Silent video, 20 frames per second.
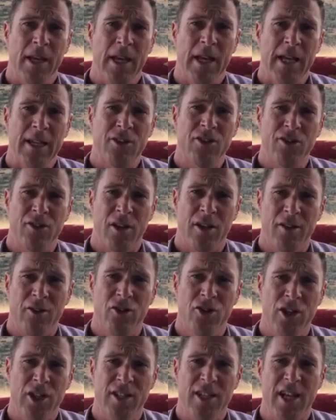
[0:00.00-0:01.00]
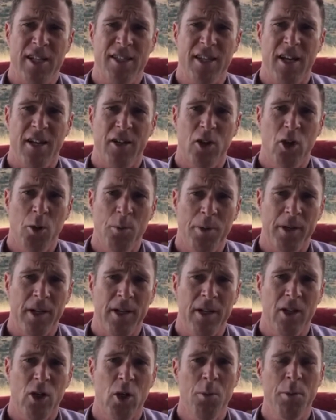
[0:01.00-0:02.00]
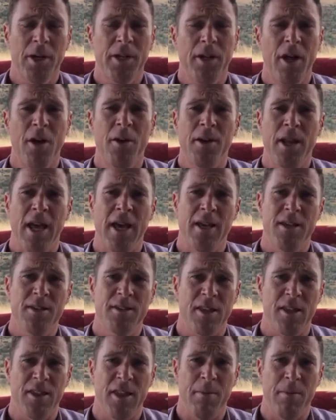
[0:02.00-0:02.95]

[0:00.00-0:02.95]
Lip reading: It's just outside of Komga known as